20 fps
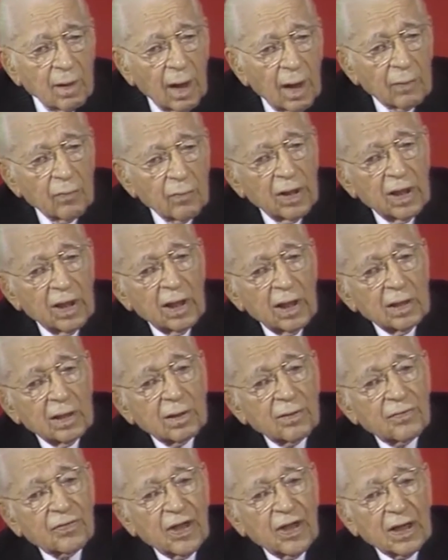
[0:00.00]
And we
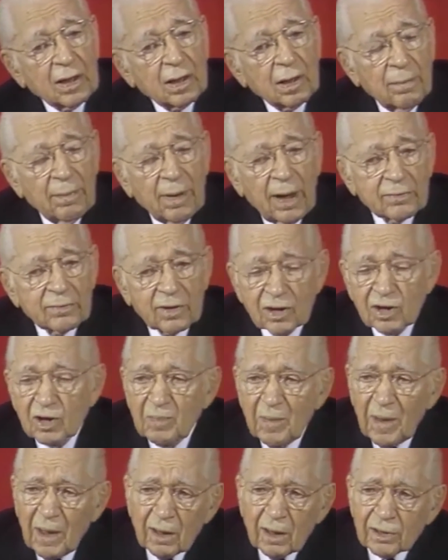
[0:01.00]
need to think about the
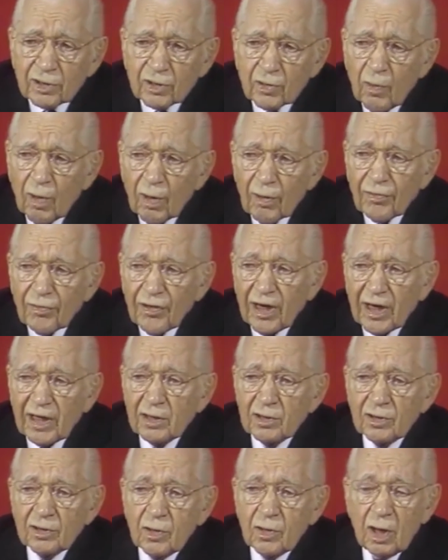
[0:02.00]
spiritual
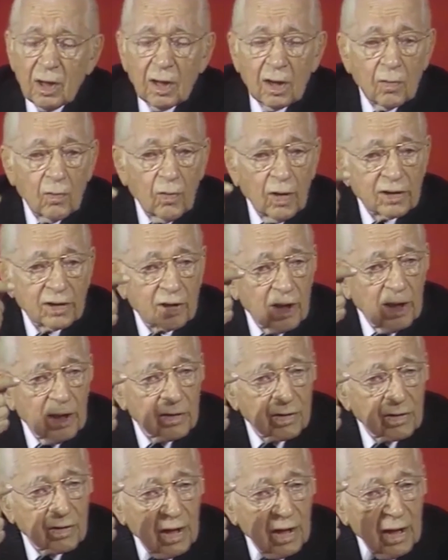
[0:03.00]
things, which
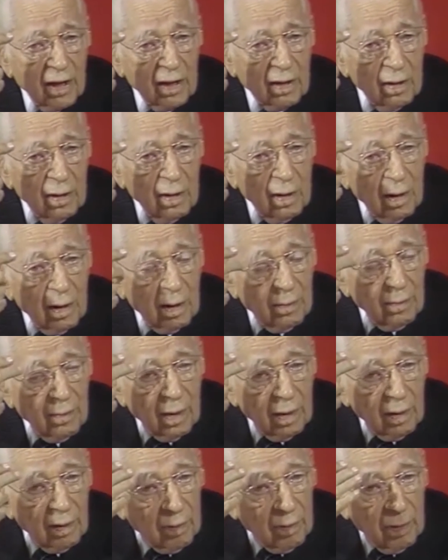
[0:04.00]
is the
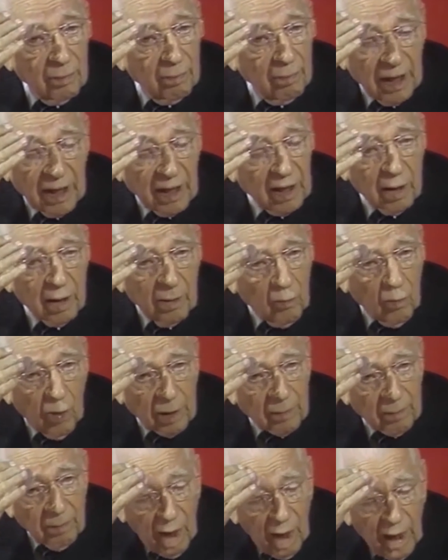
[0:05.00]
me and
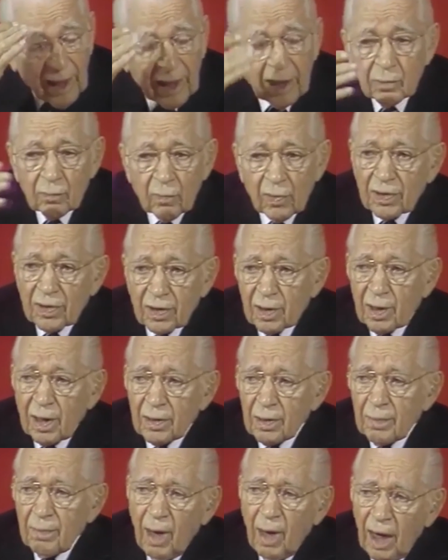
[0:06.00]
one mind with
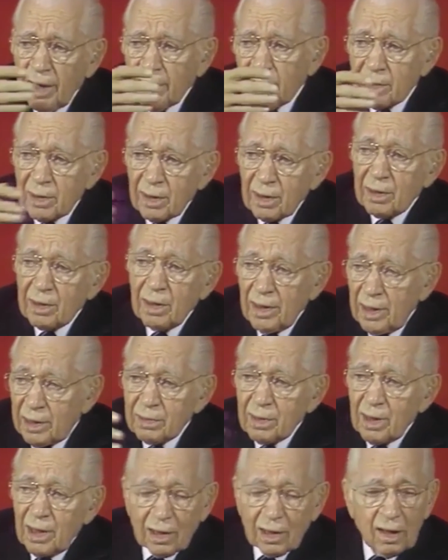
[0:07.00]
another mind,
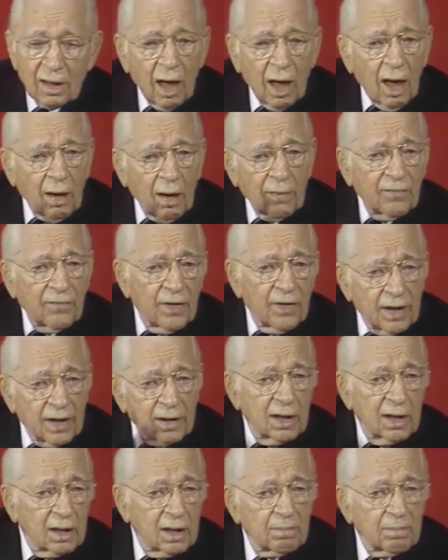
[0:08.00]
in love
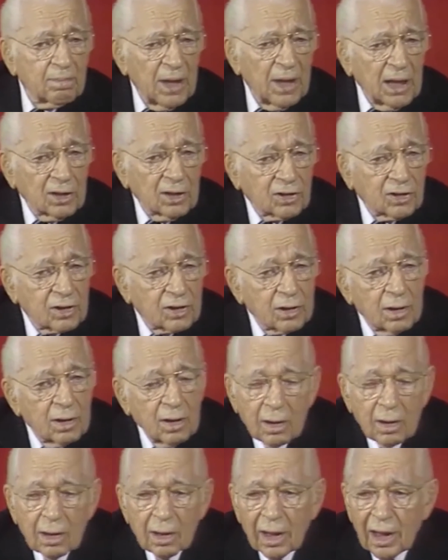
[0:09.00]
and in peace
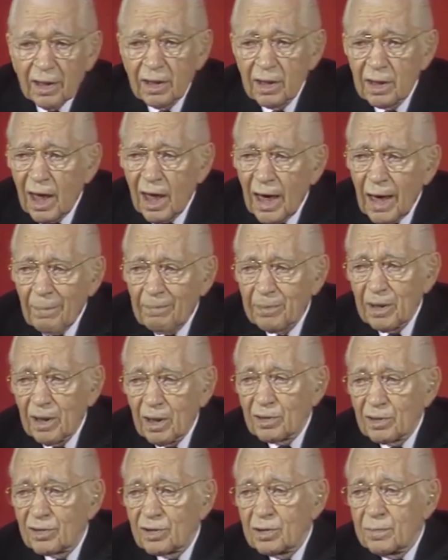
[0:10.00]
and in
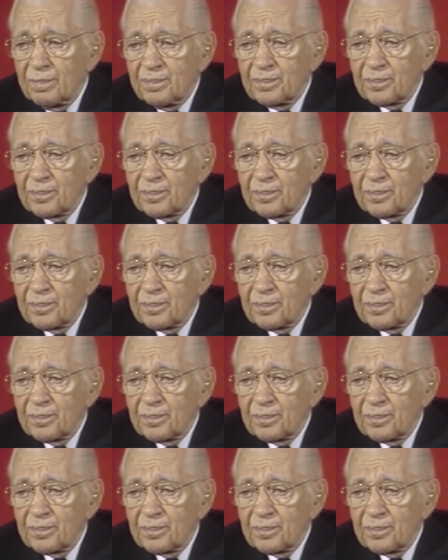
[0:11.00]
happiness.